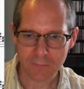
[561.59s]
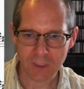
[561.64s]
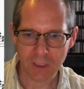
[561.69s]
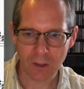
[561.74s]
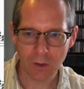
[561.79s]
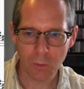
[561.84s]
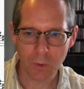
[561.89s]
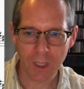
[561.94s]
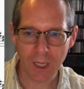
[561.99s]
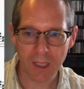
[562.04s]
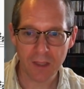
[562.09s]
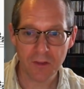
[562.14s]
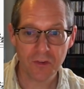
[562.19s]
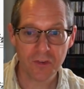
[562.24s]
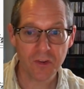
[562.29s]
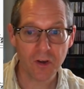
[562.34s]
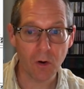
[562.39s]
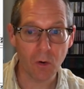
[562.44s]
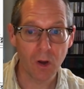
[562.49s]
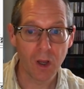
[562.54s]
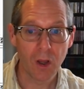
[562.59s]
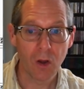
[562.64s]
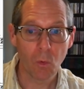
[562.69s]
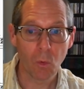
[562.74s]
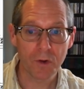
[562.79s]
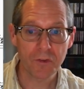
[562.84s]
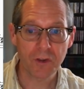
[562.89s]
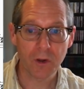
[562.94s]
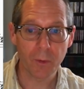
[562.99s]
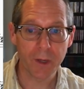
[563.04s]
Okay, so
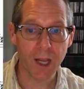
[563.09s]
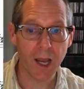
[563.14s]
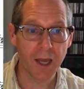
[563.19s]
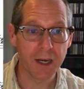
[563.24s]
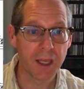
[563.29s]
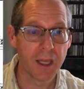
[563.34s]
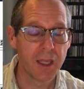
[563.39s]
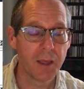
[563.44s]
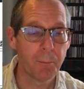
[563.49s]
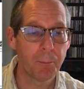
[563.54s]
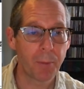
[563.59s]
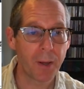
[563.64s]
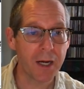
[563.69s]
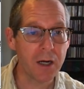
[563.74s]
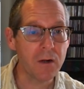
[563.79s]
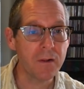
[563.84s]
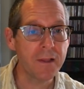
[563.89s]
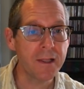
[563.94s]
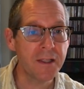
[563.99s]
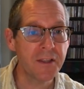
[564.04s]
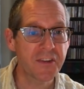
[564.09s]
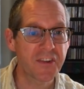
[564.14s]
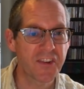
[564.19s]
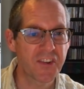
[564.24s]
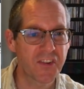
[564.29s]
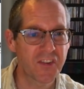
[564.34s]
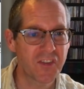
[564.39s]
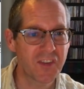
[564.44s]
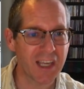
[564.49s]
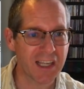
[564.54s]
what's going on? Parallel
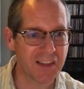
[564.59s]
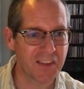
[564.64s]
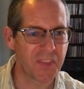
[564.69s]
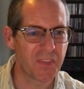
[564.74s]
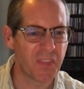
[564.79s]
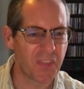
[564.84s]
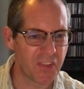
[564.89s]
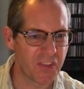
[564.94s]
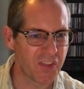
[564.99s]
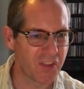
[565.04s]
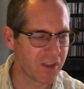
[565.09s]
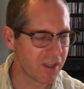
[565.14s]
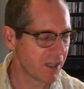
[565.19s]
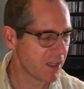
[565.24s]
sixths.